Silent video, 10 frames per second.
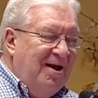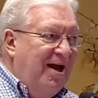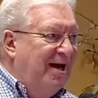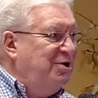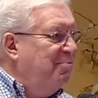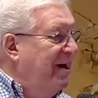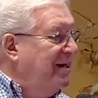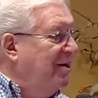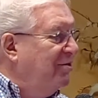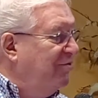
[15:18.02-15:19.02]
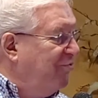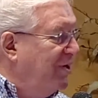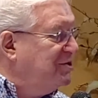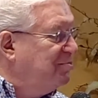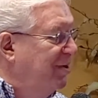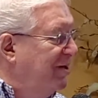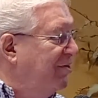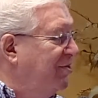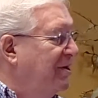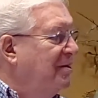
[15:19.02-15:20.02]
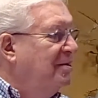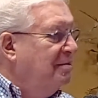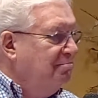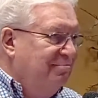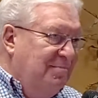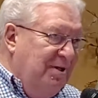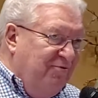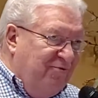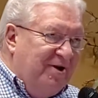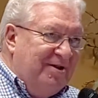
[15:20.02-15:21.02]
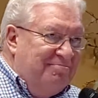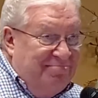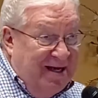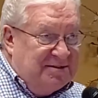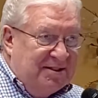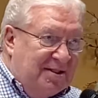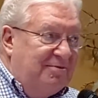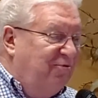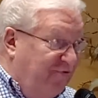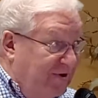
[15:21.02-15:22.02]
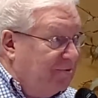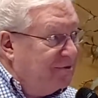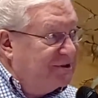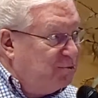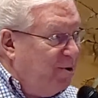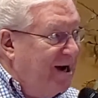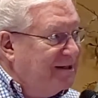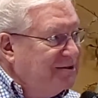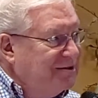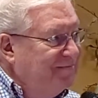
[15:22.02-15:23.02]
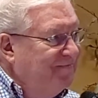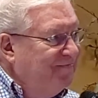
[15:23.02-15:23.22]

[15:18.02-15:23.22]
And you may know that Fred Smith invented basically Federal Express.